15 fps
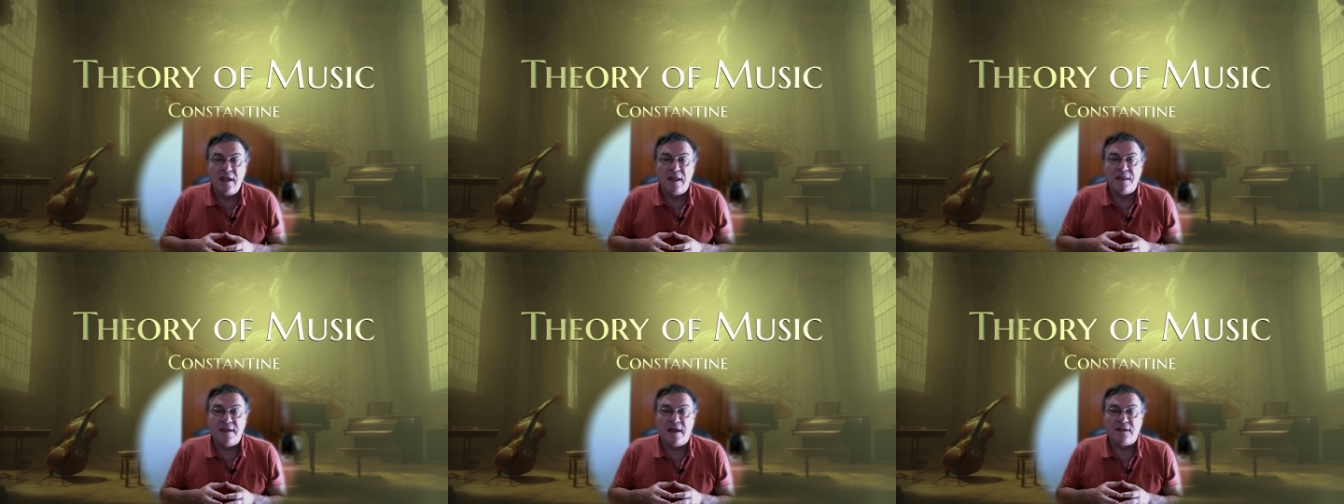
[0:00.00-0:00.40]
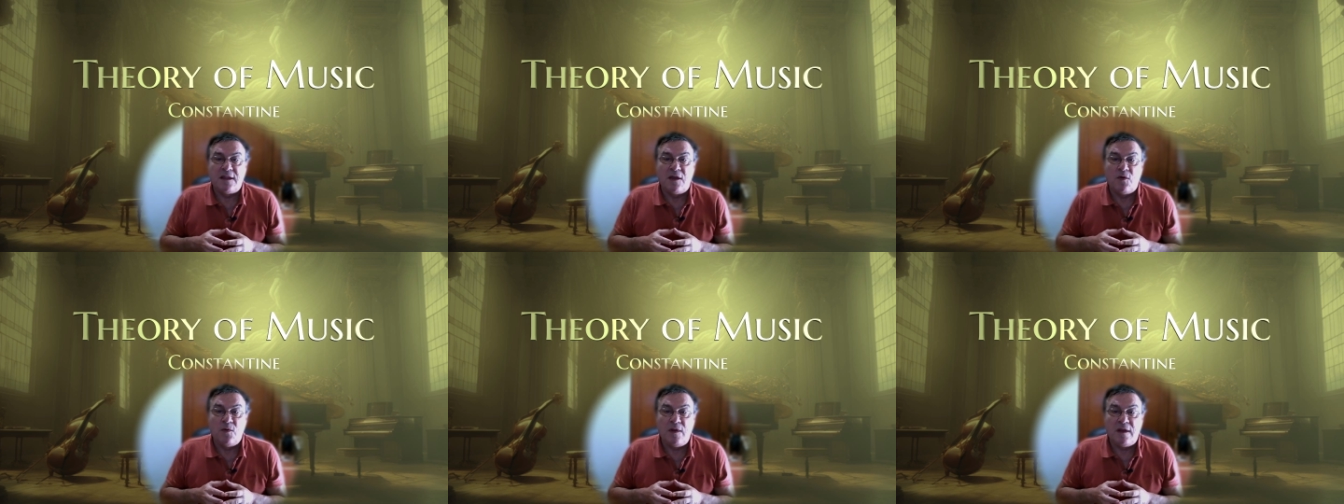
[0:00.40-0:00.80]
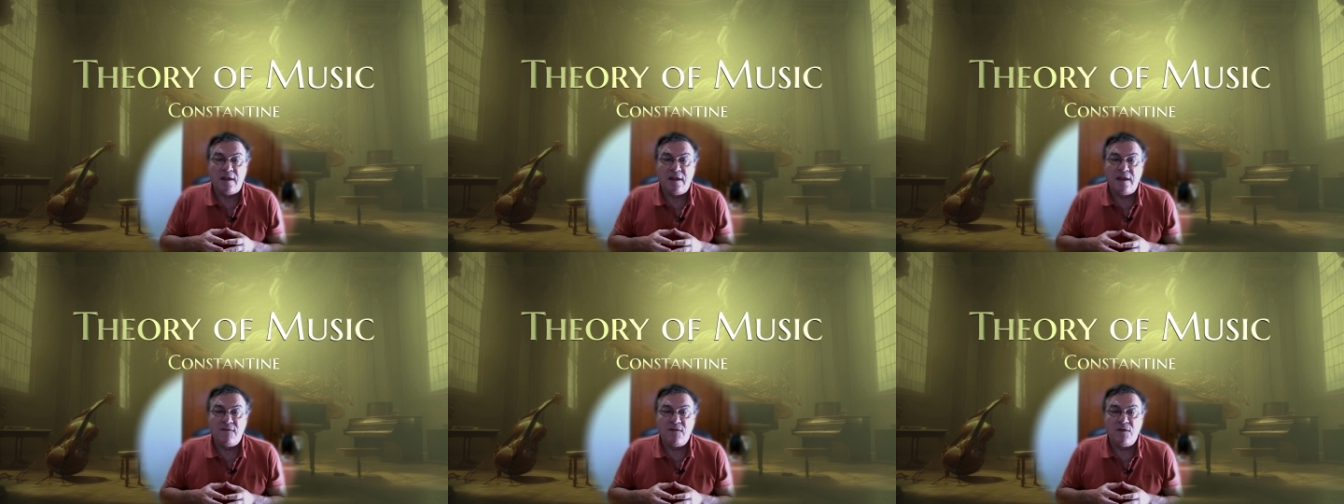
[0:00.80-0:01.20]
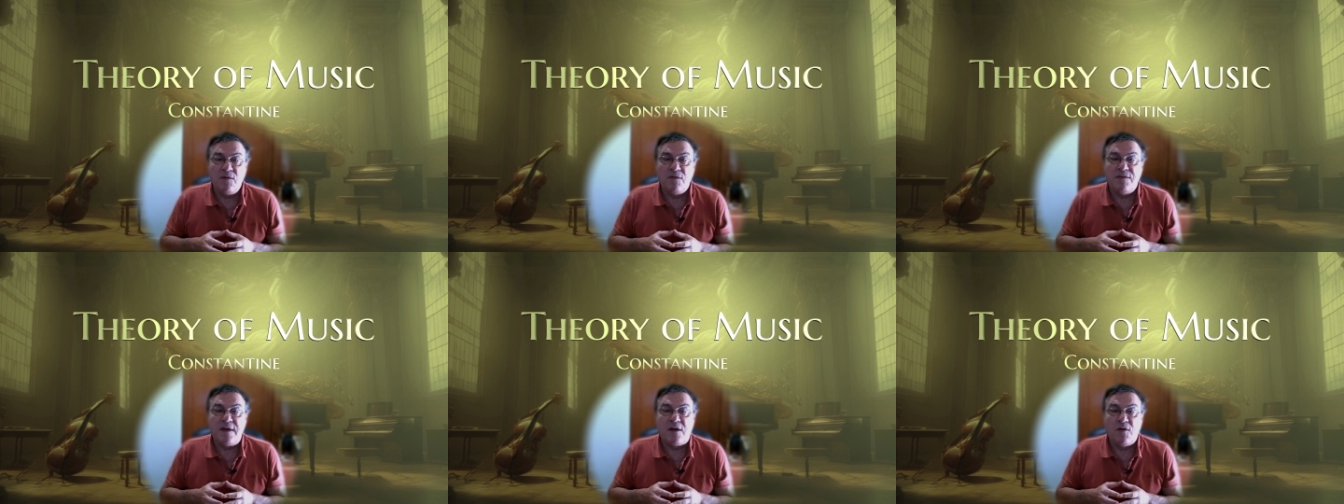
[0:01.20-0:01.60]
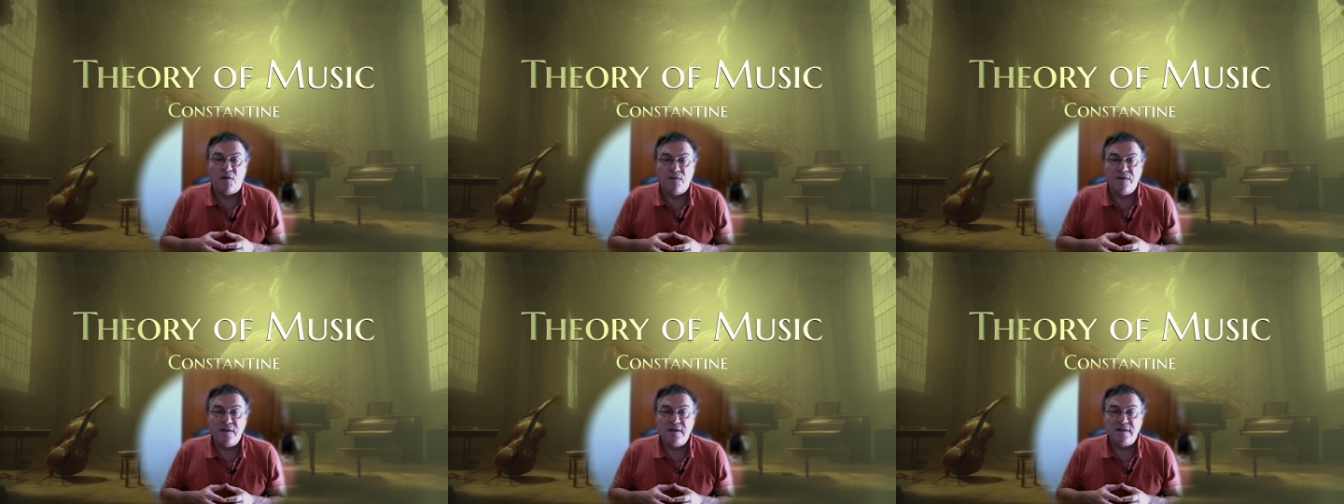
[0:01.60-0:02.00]
that will give you the
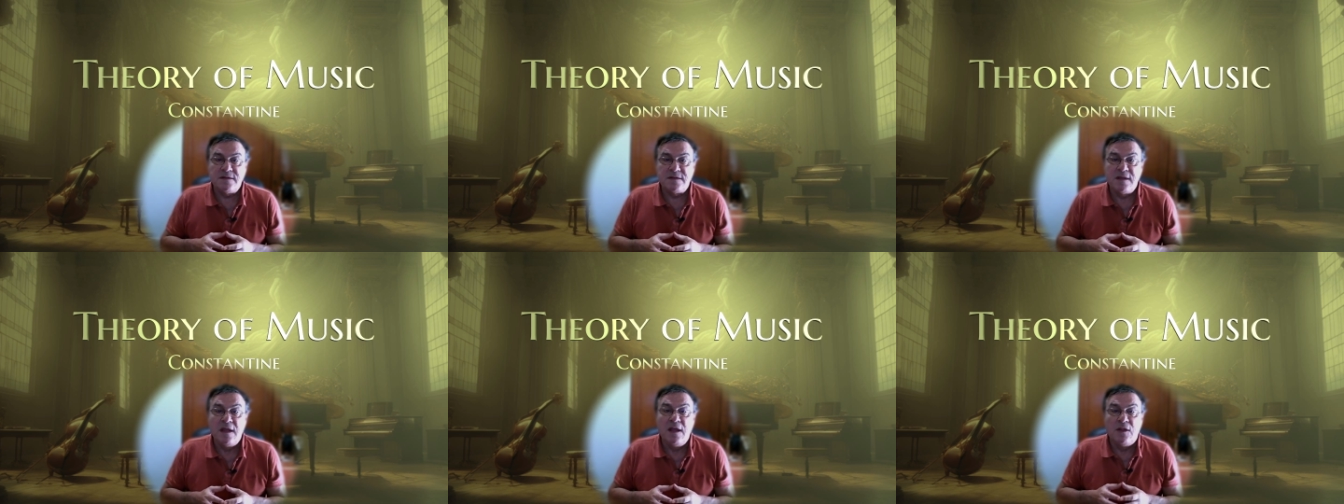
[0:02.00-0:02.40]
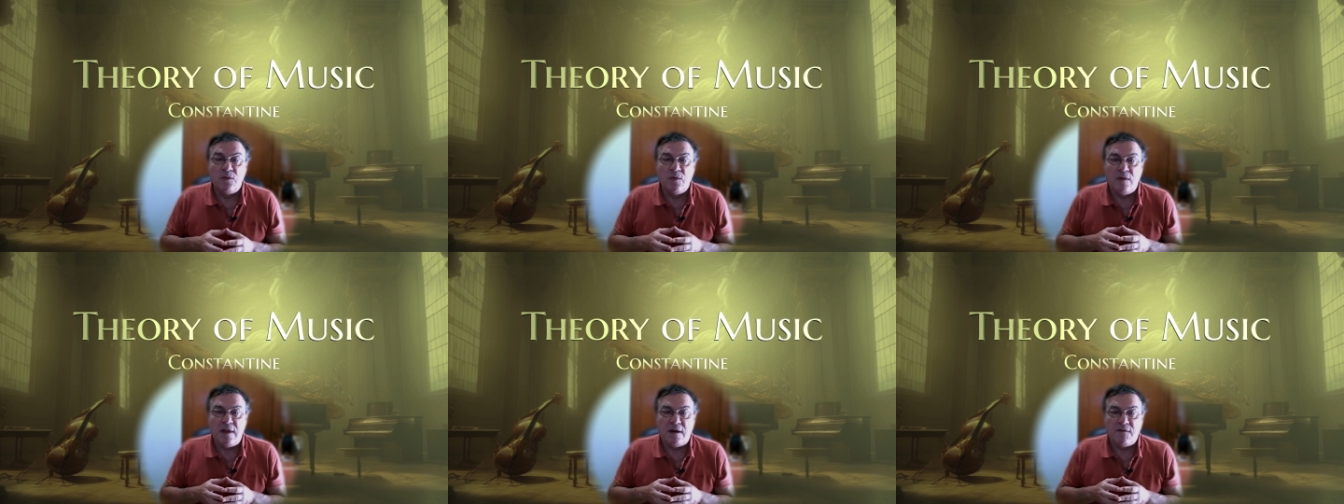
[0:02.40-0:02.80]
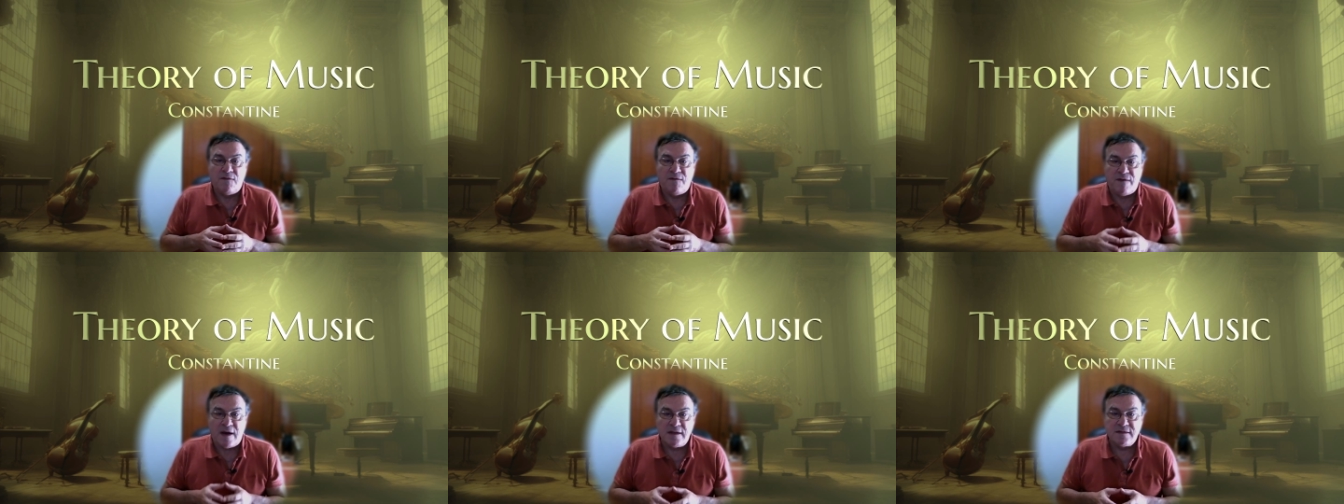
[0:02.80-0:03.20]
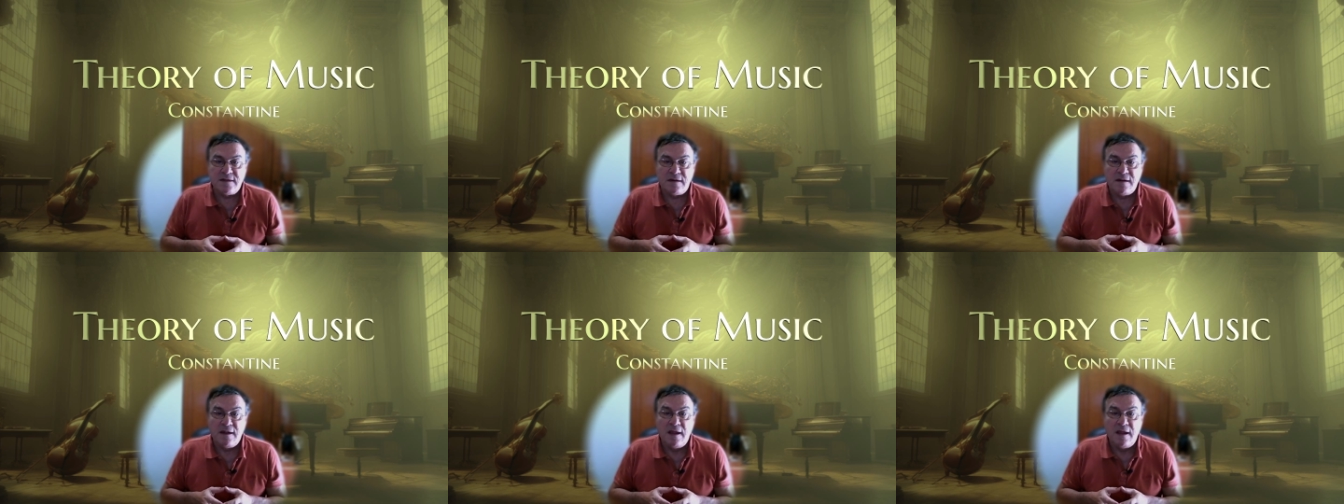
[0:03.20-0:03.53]
confidence to learn faster